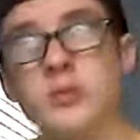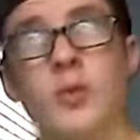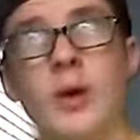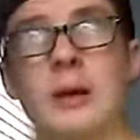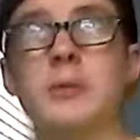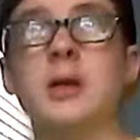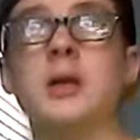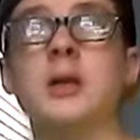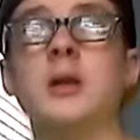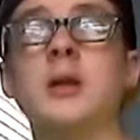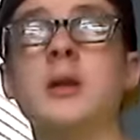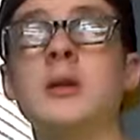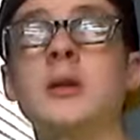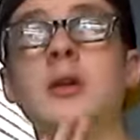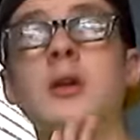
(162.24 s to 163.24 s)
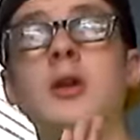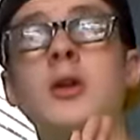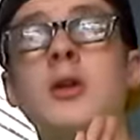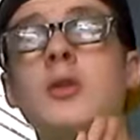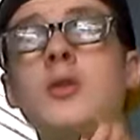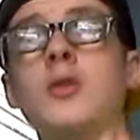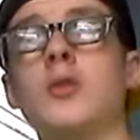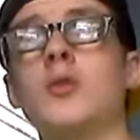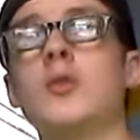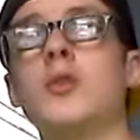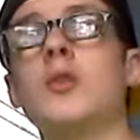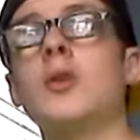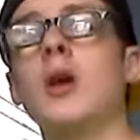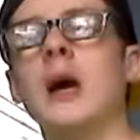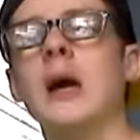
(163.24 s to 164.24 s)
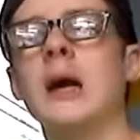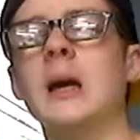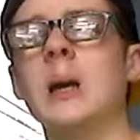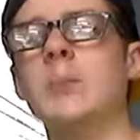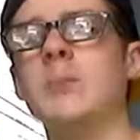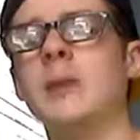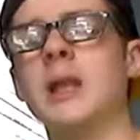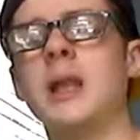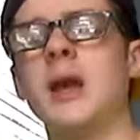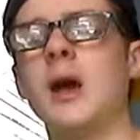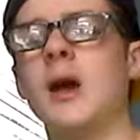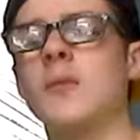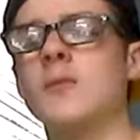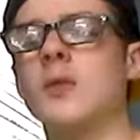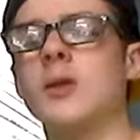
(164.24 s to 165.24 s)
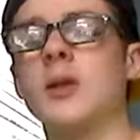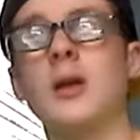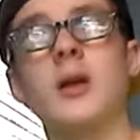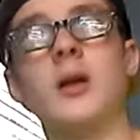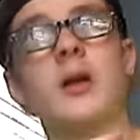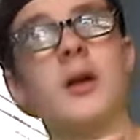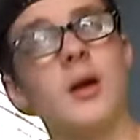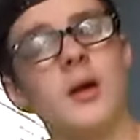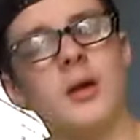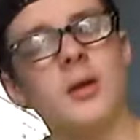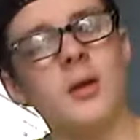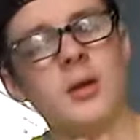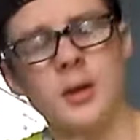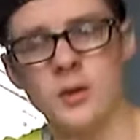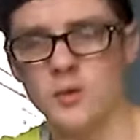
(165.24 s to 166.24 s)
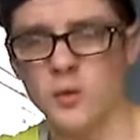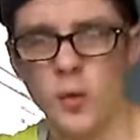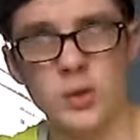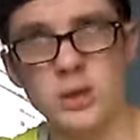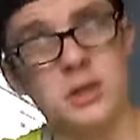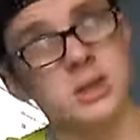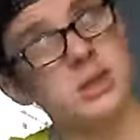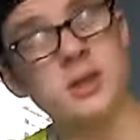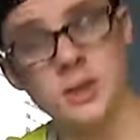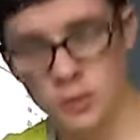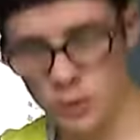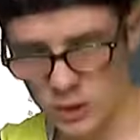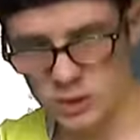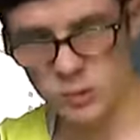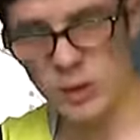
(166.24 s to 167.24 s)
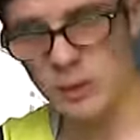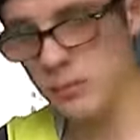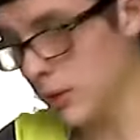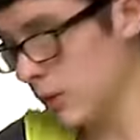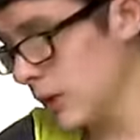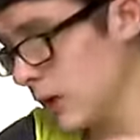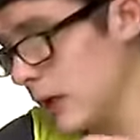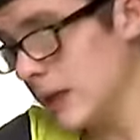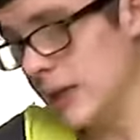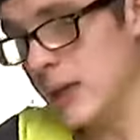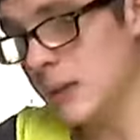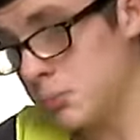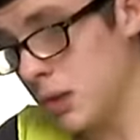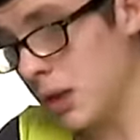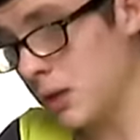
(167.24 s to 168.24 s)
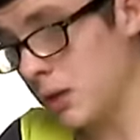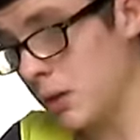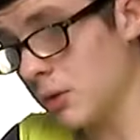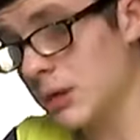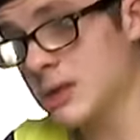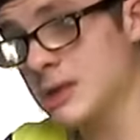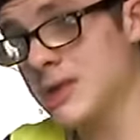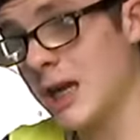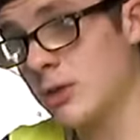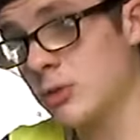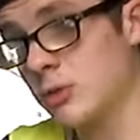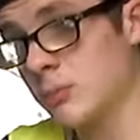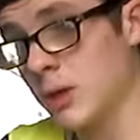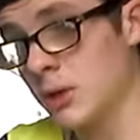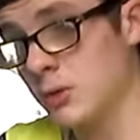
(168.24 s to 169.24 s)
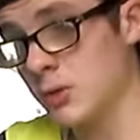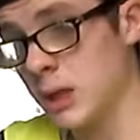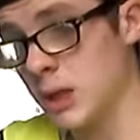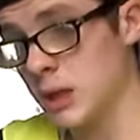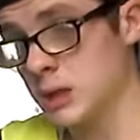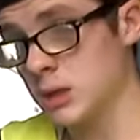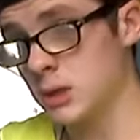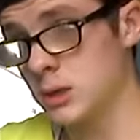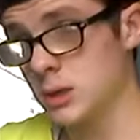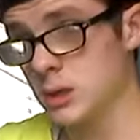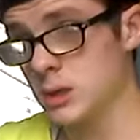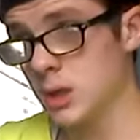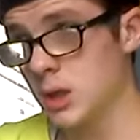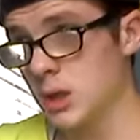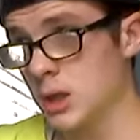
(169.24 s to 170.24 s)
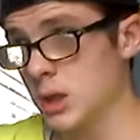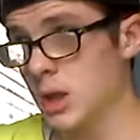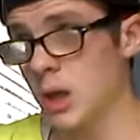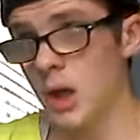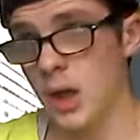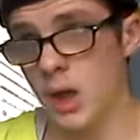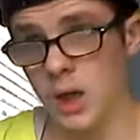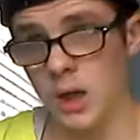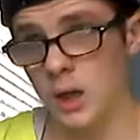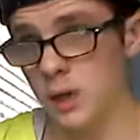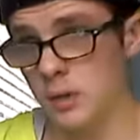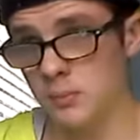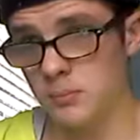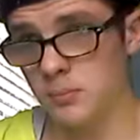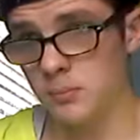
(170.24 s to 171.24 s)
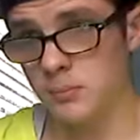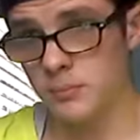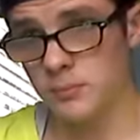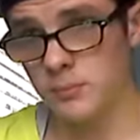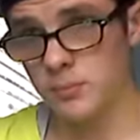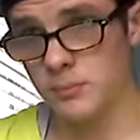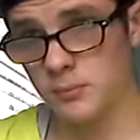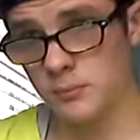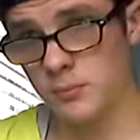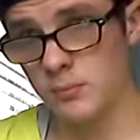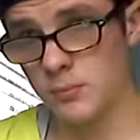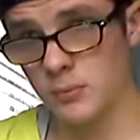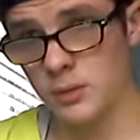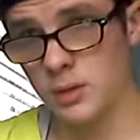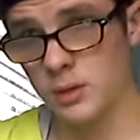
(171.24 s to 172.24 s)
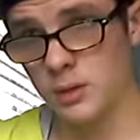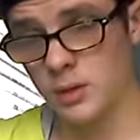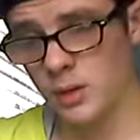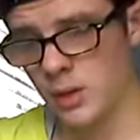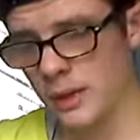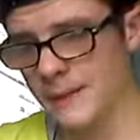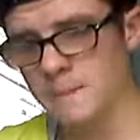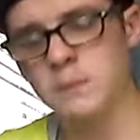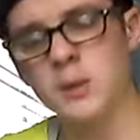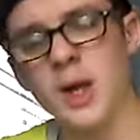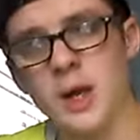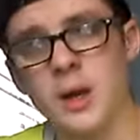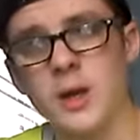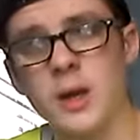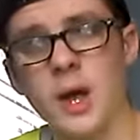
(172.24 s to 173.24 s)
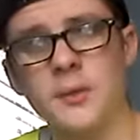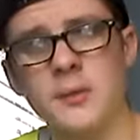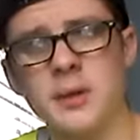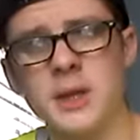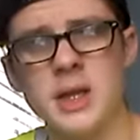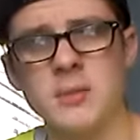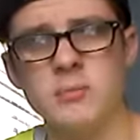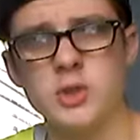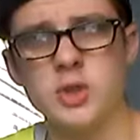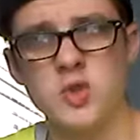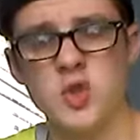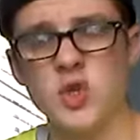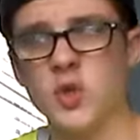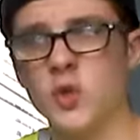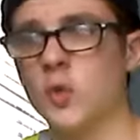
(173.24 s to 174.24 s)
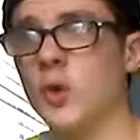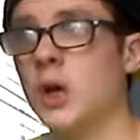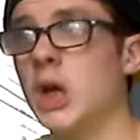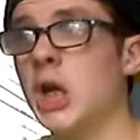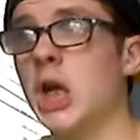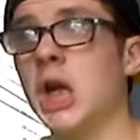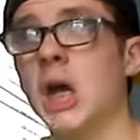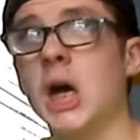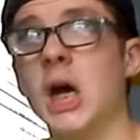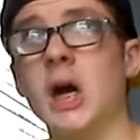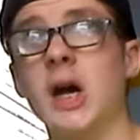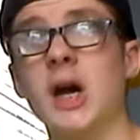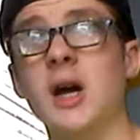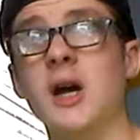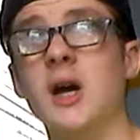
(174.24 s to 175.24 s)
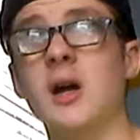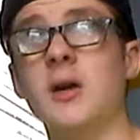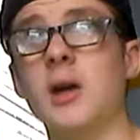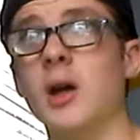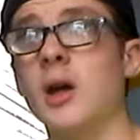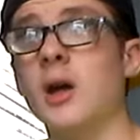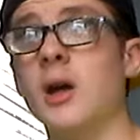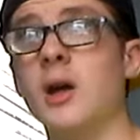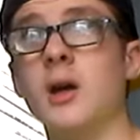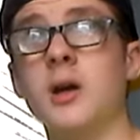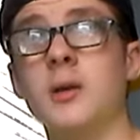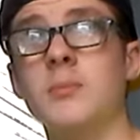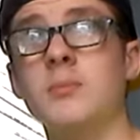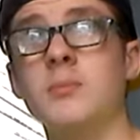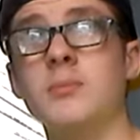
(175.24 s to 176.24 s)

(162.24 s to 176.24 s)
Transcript: Webber, uh, of, of course, Chris Webber. He played on the Sacramento Kings. Um, he played on other teams too. Uh,